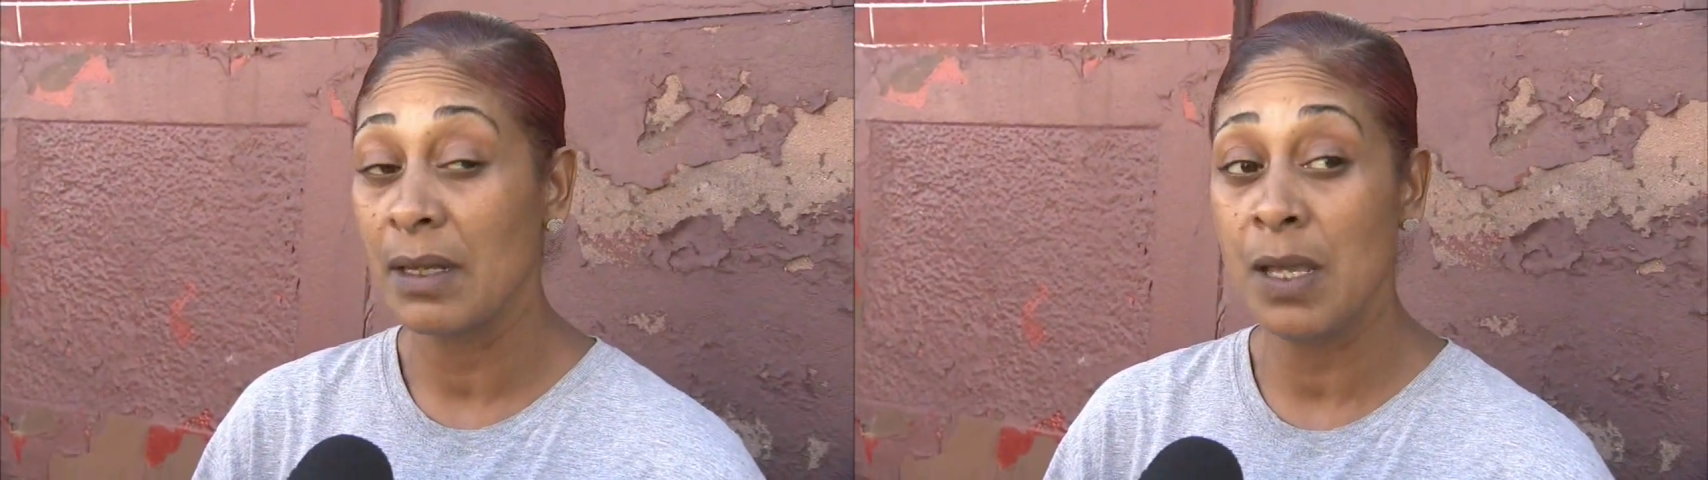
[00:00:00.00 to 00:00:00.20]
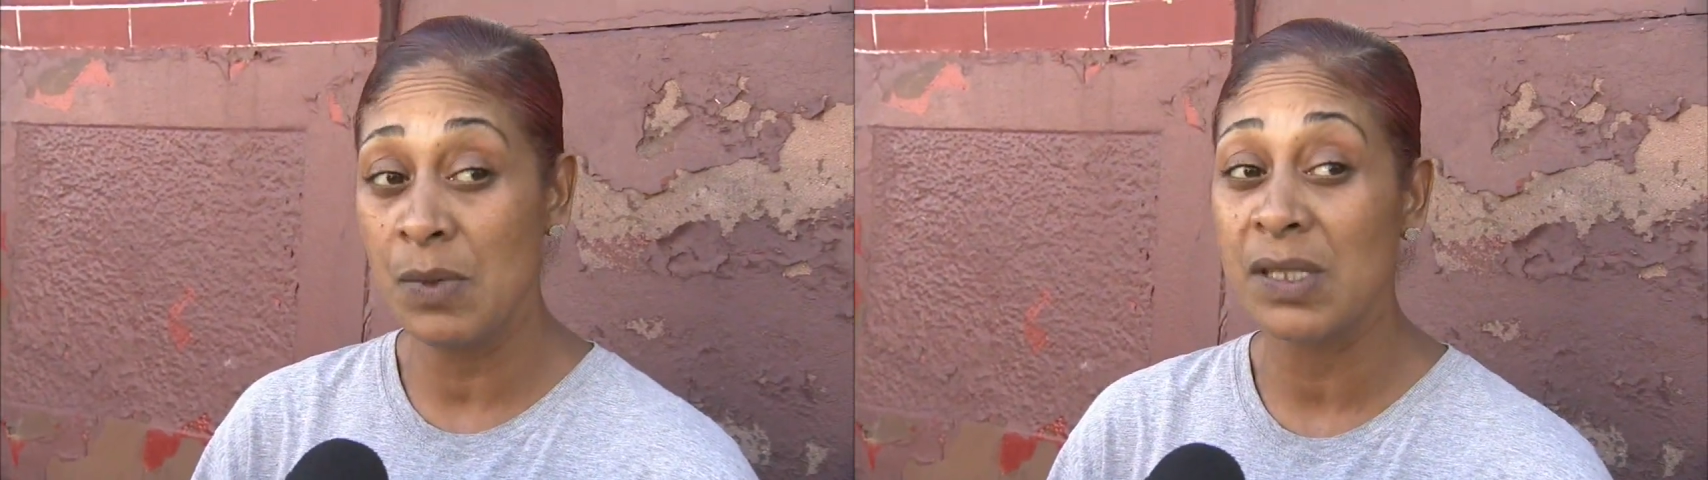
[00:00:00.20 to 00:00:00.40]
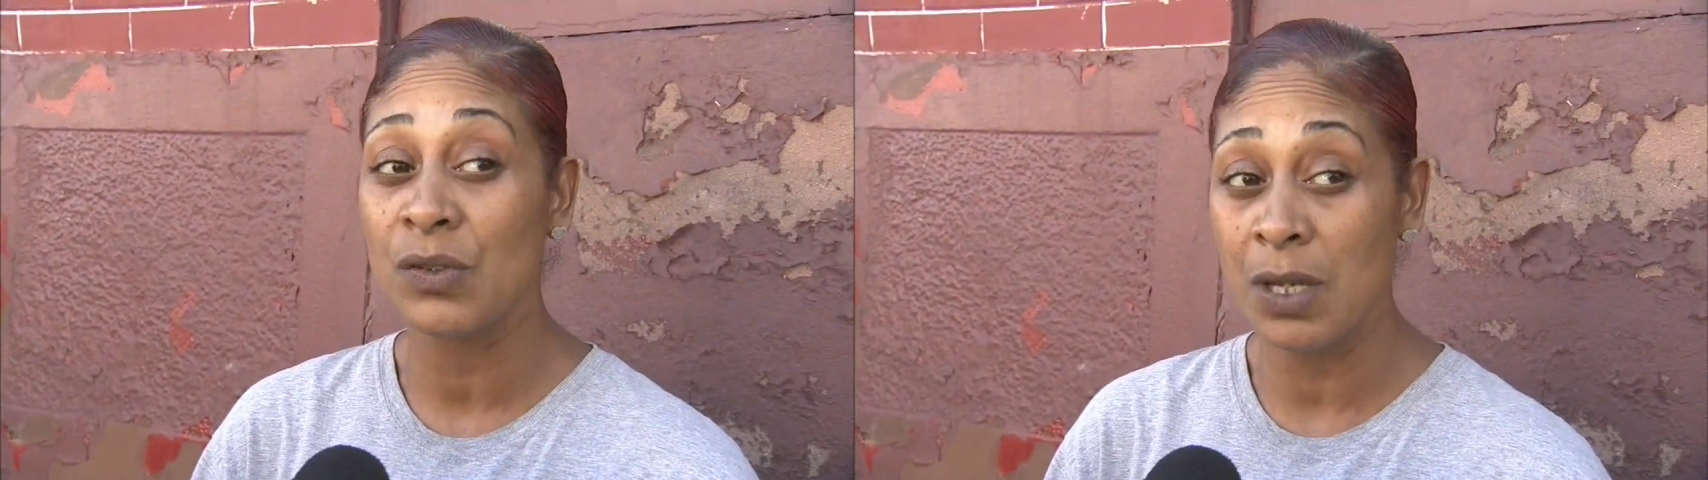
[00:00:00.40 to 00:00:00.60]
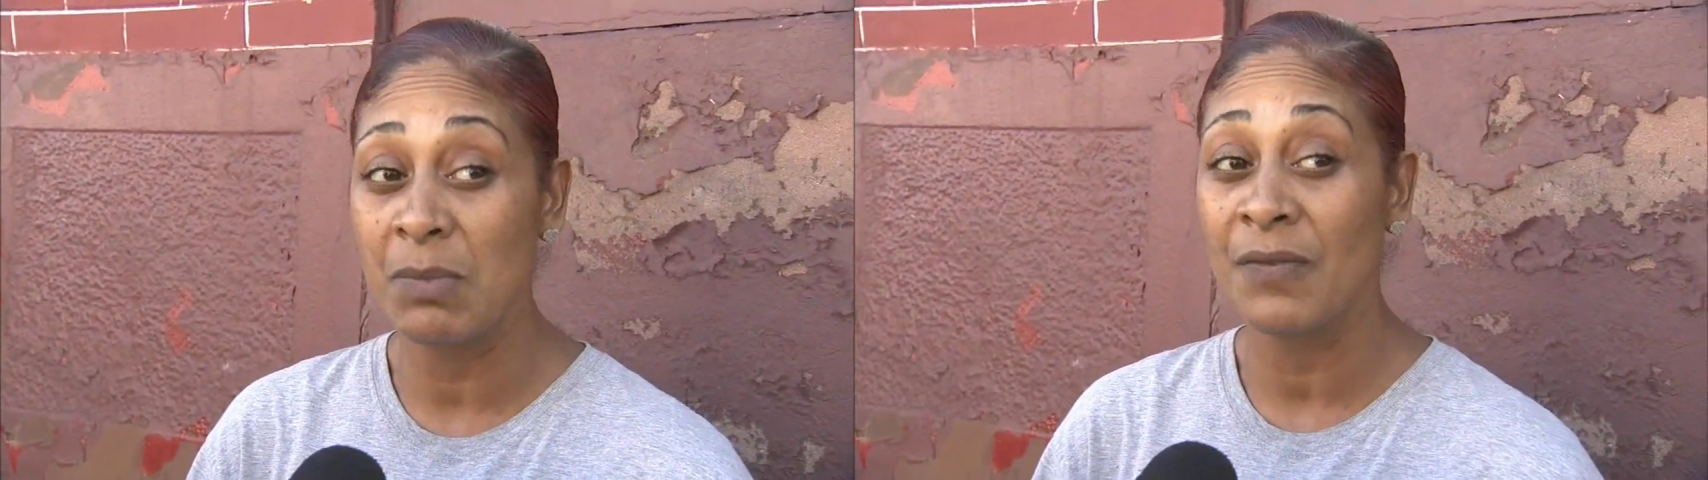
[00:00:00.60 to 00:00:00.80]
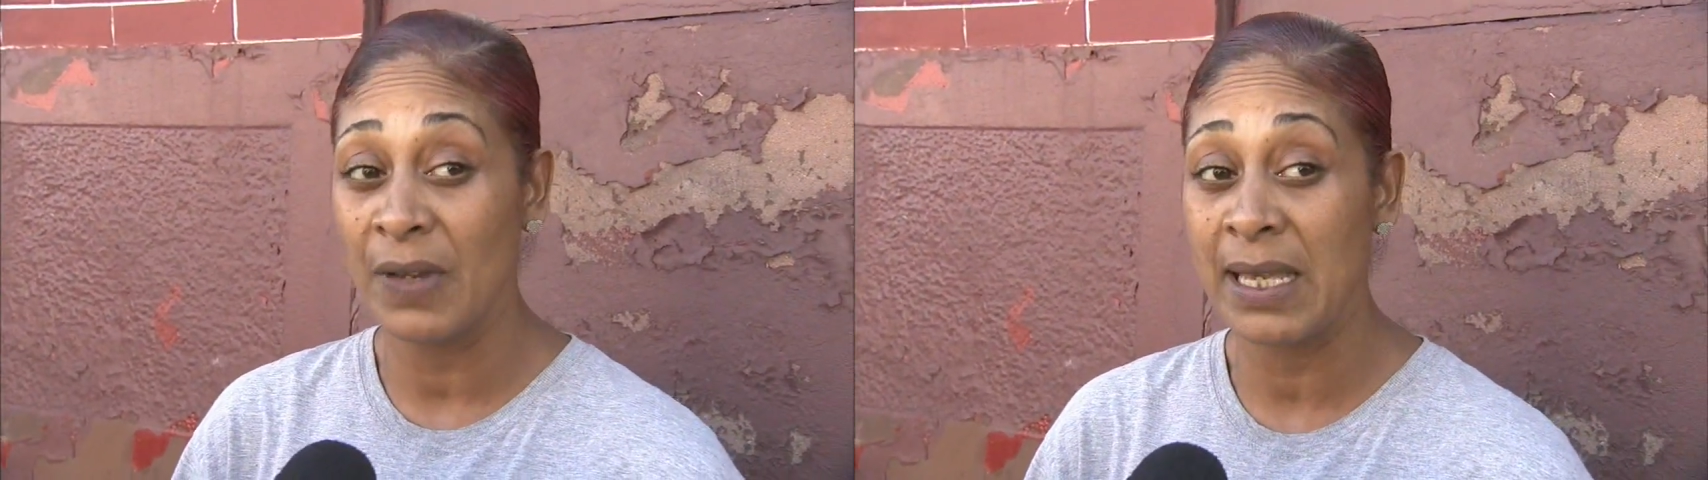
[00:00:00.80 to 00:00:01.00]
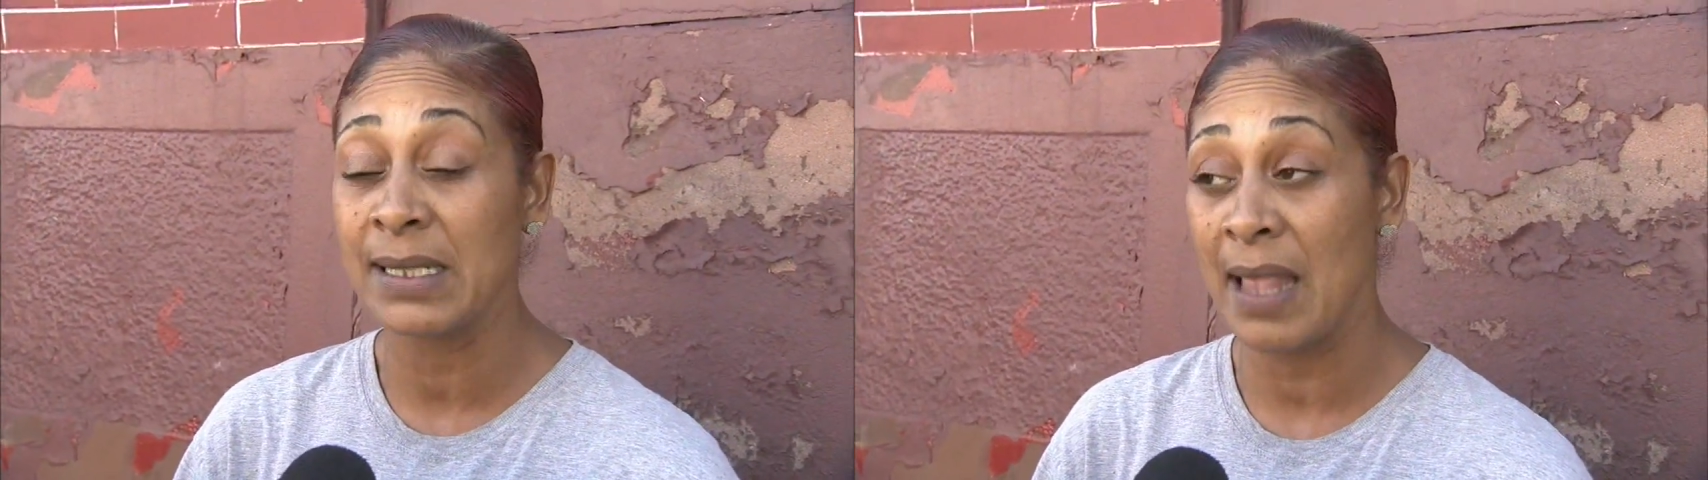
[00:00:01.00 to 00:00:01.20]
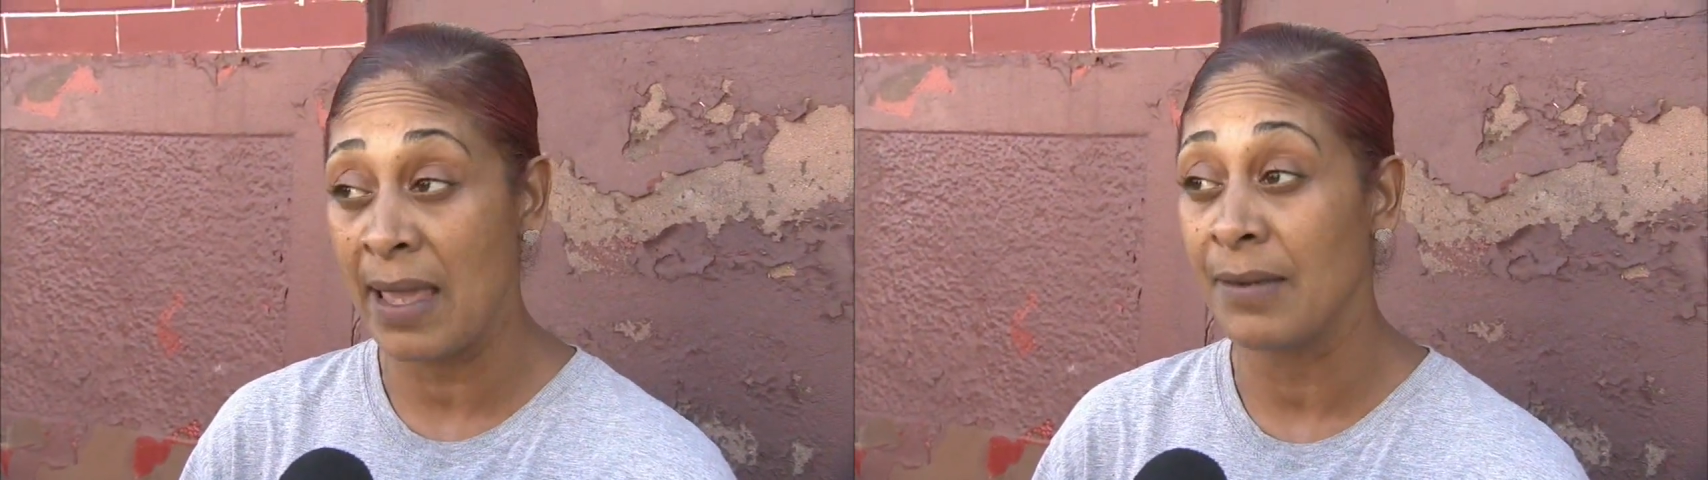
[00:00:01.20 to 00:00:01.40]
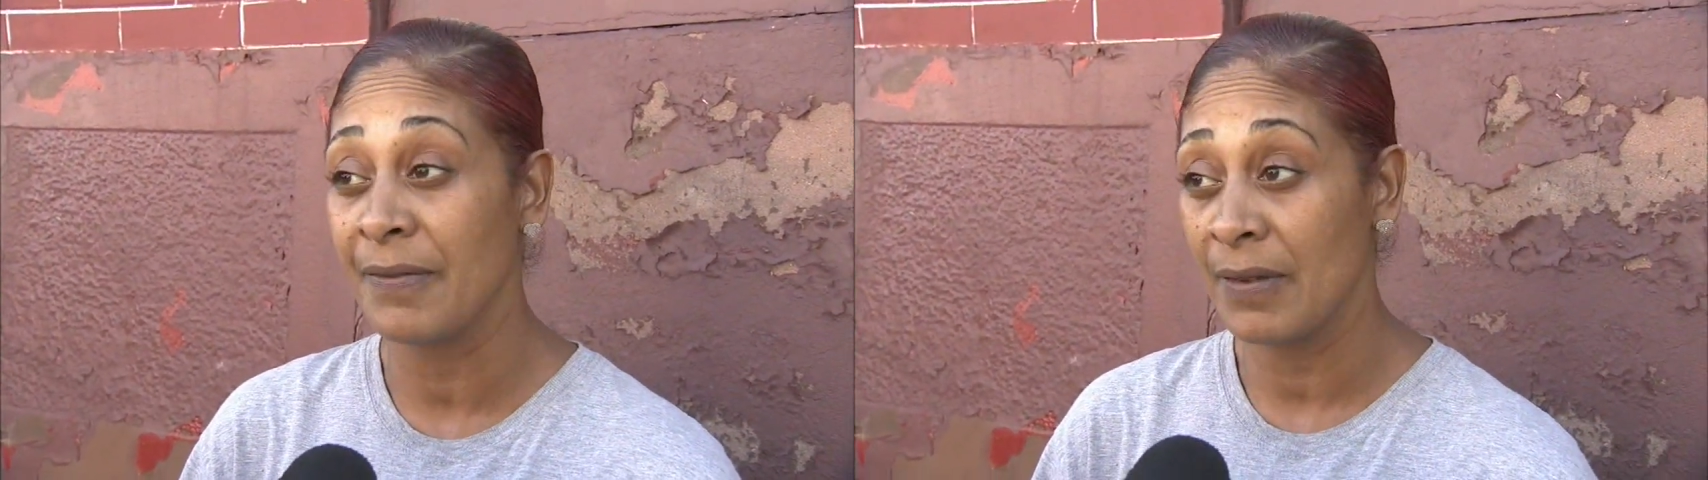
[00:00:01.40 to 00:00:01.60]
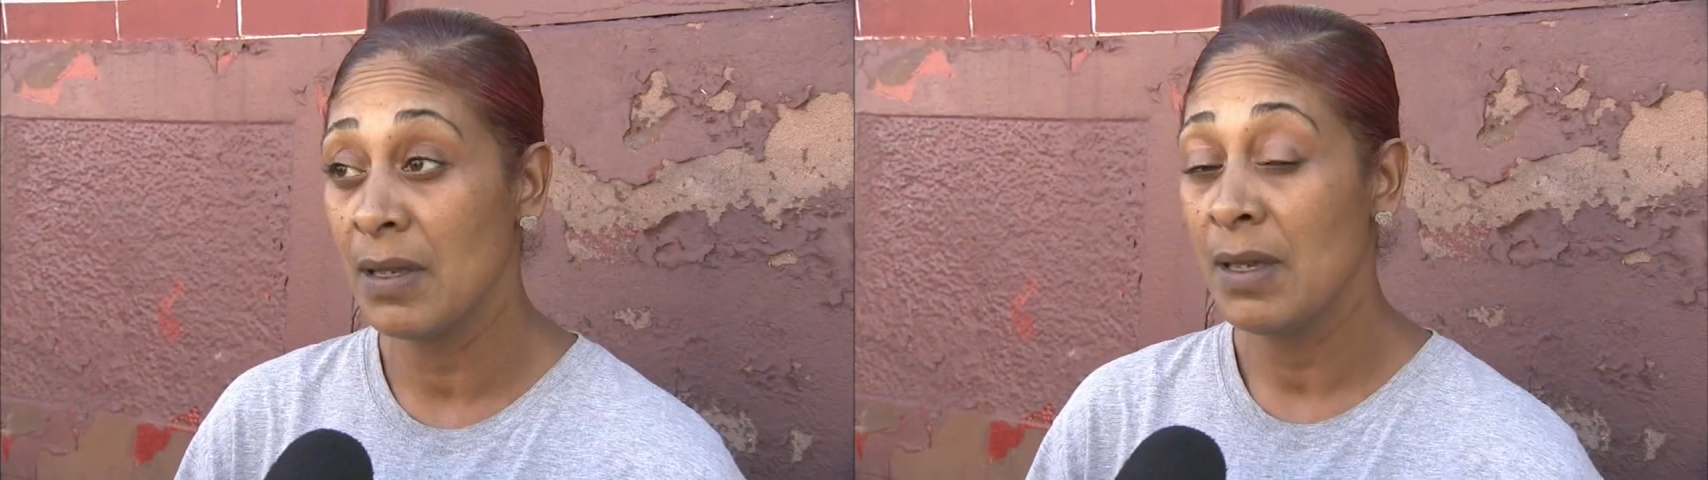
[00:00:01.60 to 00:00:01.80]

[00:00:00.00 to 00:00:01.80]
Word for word: He was screaming for his life.